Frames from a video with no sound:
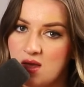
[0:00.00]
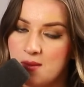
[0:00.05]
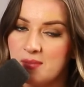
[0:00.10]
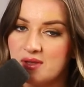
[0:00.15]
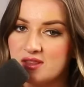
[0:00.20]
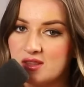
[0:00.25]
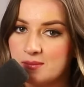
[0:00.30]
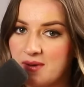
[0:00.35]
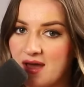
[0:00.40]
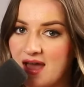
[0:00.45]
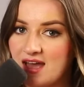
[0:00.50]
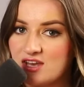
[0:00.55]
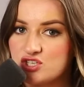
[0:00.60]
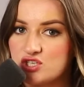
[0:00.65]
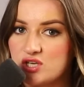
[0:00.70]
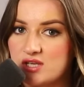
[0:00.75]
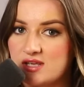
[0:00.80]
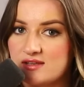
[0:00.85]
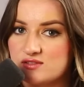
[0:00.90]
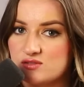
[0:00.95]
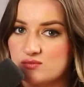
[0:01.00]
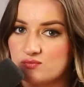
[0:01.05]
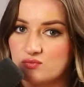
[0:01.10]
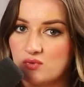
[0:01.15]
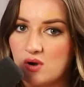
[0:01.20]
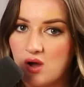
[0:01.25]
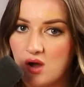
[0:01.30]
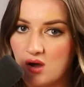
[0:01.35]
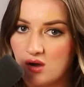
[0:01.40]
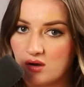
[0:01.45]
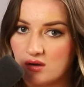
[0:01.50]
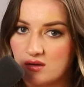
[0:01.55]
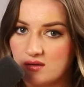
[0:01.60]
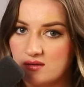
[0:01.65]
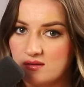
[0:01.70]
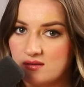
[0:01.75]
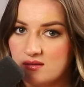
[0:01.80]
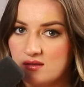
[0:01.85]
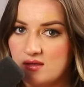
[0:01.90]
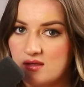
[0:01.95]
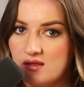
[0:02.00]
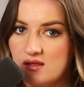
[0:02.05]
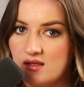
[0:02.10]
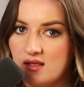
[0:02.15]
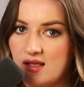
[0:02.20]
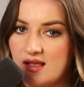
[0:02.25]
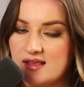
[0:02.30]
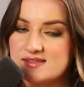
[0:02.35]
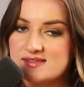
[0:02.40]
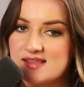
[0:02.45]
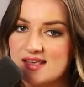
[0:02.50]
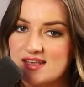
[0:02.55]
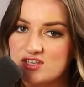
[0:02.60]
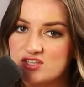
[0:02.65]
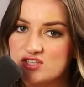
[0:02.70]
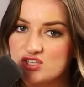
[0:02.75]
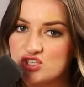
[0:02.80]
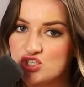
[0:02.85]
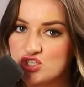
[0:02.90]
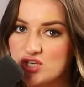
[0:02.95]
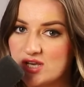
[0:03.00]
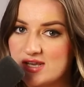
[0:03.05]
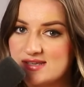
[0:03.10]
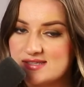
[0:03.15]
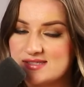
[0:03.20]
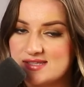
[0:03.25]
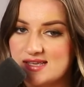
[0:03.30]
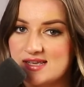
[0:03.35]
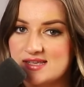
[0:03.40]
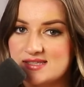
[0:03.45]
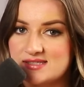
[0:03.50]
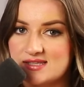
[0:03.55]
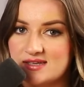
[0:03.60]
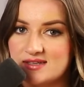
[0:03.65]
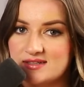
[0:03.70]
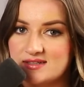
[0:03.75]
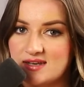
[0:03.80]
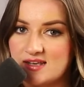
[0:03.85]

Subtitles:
But the part she gets wrong is that she sees it